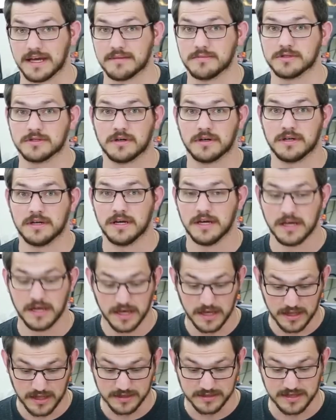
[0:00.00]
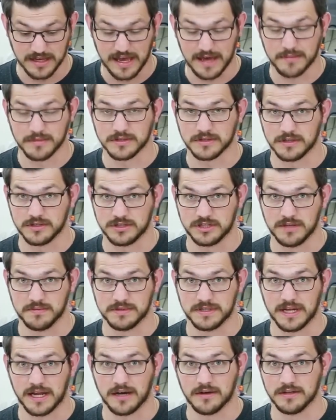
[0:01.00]
to Amazon. That's how Amazon
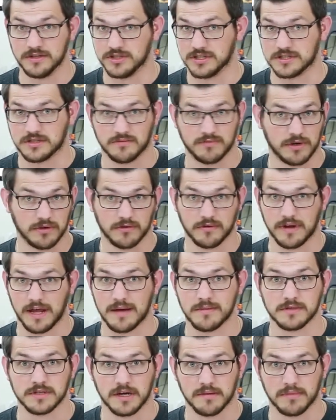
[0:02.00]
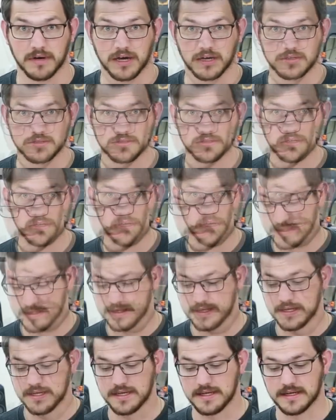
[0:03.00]
ships it out in just a regular Amazon box.
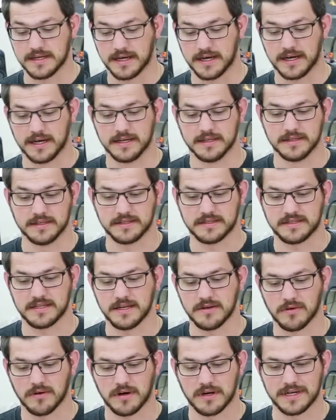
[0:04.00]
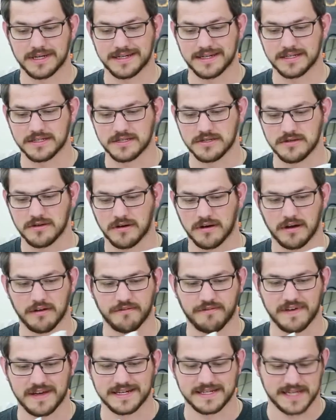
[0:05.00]
The seal on it is
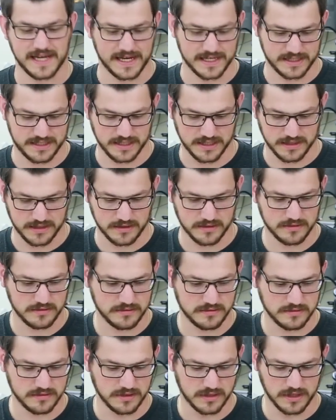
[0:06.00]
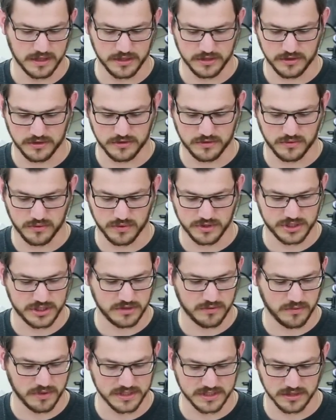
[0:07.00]
not fantastic. I wish
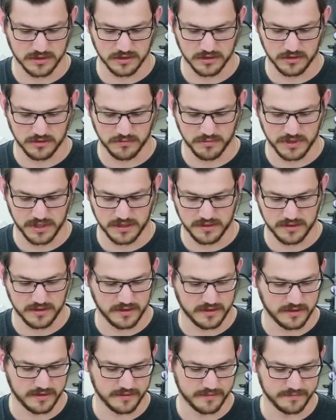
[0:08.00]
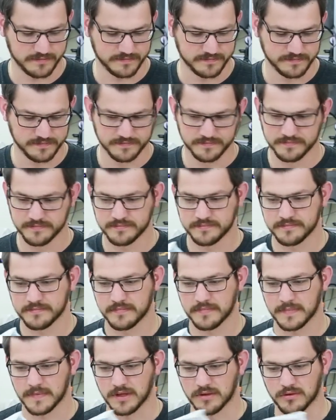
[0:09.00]
it was a little bit of
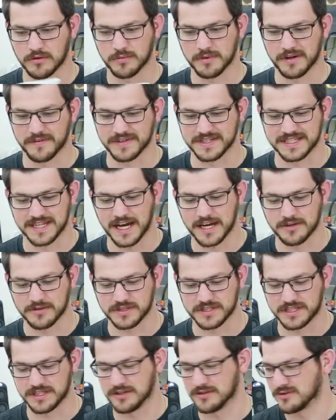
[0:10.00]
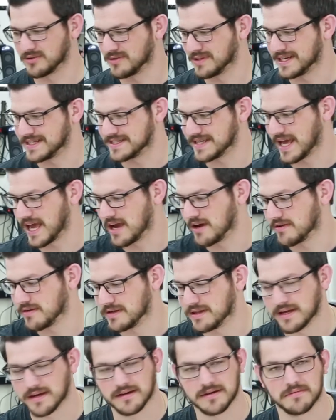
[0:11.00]
a tighter seal, a little less air
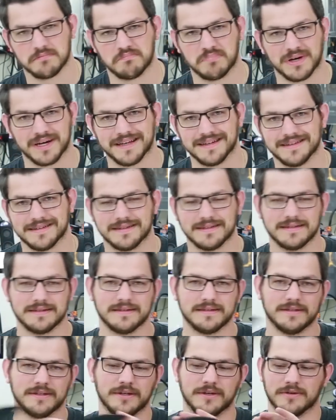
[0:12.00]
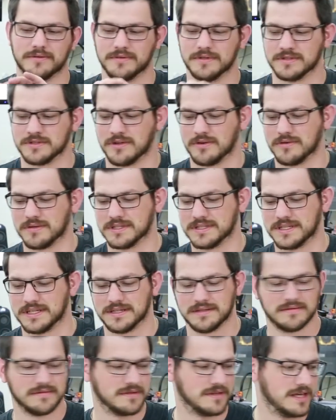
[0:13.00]
in there. But you know, as long as
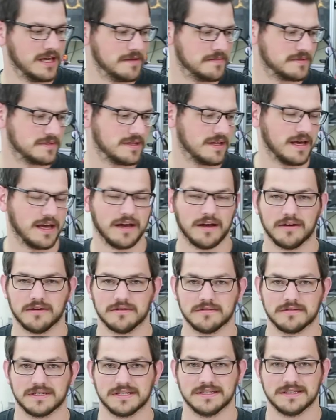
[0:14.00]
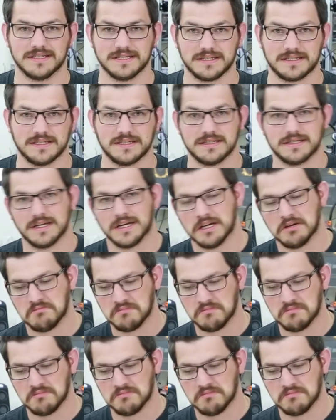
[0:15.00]
it keeps the air consistent,